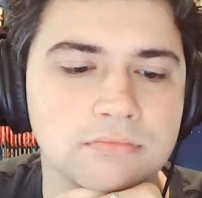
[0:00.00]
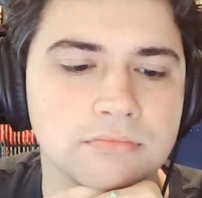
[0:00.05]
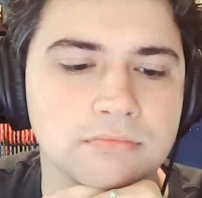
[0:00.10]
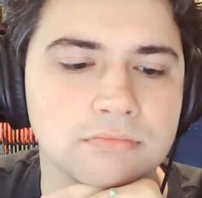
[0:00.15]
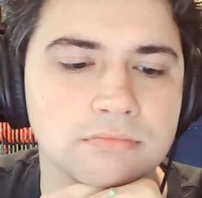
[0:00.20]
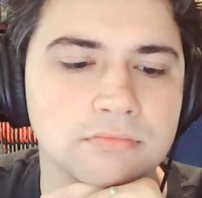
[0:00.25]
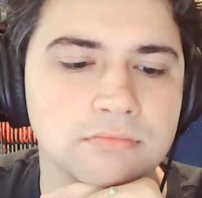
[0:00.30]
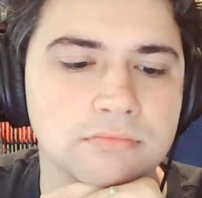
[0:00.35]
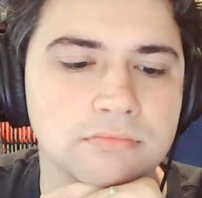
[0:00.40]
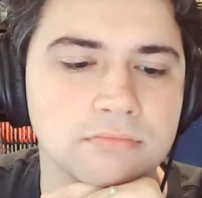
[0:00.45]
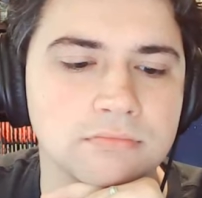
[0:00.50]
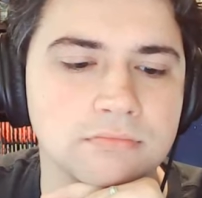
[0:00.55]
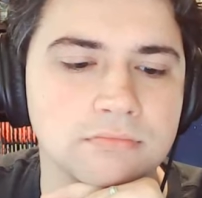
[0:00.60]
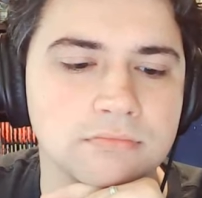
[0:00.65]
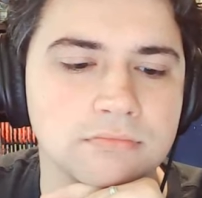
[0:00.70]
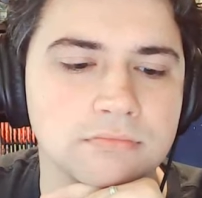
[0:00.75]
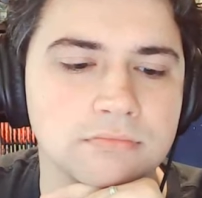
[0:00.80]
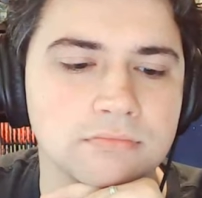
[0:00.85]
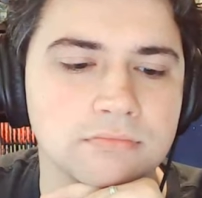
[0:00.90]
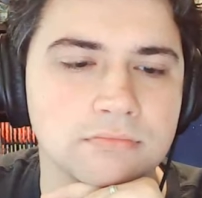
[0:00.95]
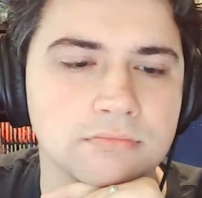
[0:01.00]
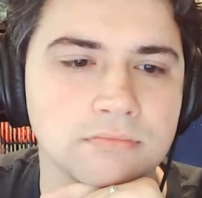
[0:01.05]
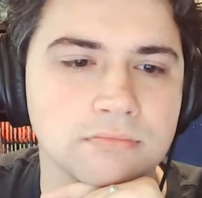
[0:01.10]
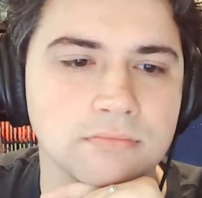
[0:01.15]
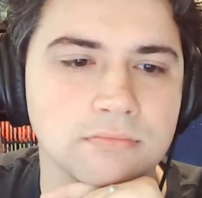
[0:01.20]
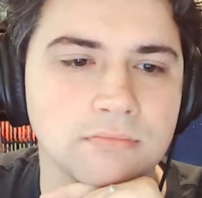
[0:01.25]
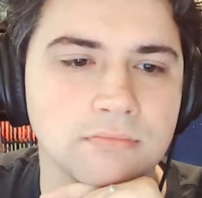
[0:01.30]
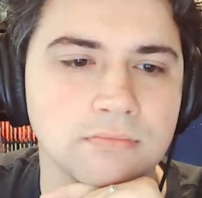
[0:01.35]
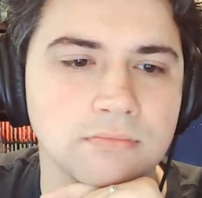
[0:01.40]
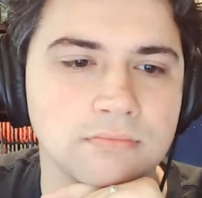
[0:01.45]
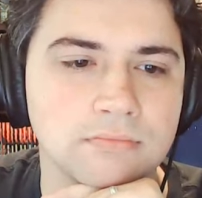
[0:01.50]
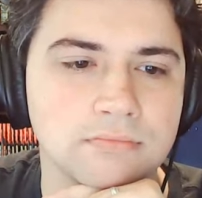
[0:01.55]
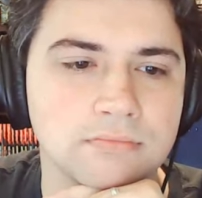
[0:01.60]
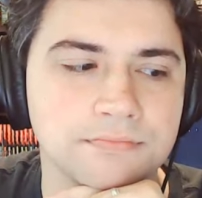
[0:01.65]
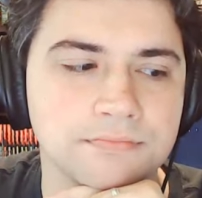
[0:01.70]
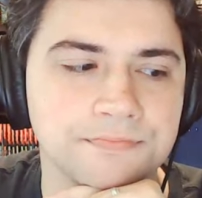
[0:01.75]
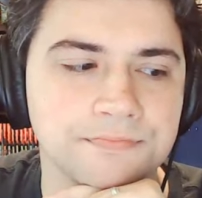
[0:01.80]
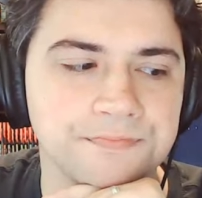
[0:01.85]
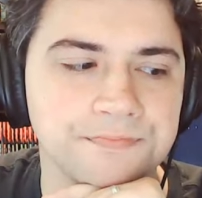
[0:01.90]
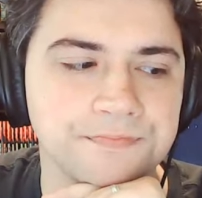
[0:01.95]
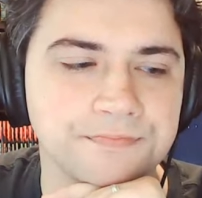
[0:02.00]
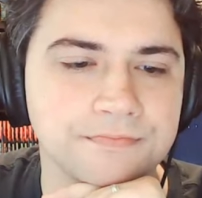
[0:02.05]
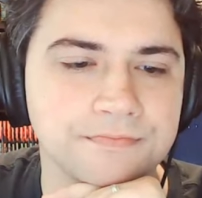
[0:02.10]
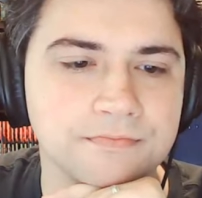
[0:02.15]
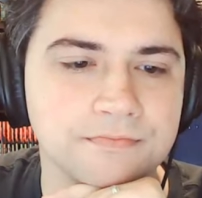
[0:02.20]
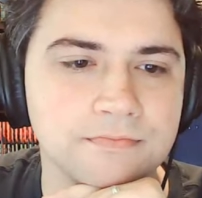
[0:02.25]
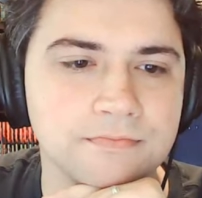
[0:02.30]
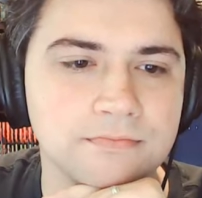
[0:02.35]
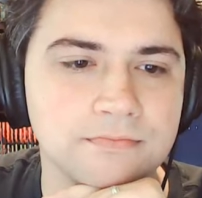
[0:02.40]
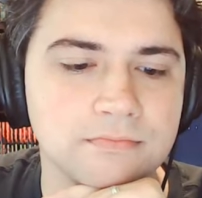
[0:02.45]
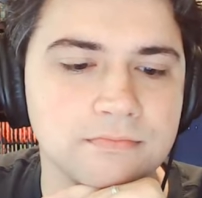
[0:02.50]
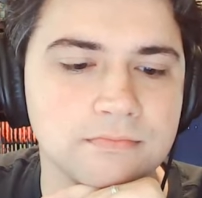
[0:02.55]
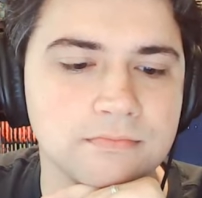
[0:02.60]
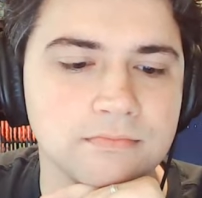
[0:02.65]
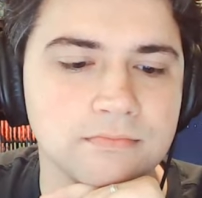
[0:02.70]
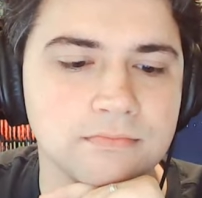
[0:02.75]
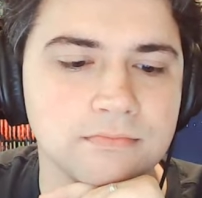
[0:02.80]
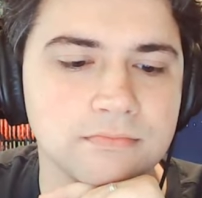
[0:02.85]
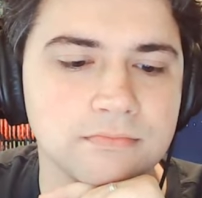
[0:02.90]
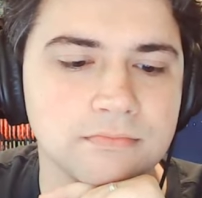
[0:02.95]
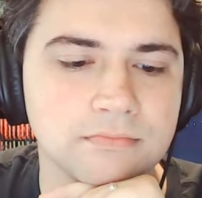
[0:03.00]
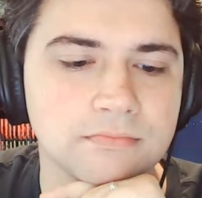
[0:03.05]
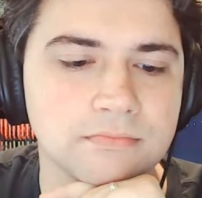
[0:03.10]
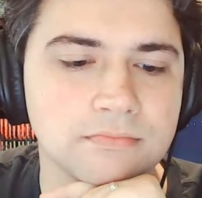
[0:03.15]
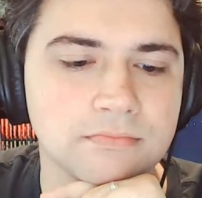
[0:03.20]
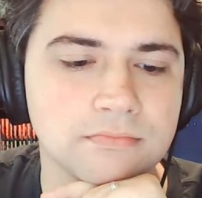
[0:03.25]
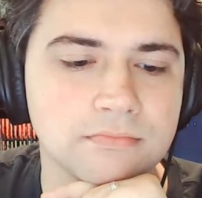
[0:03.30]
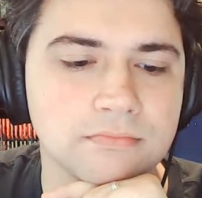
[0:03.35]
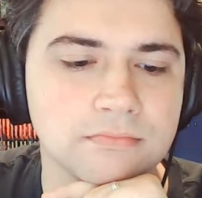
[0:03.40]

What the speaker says: No words are spoken by the person on screen.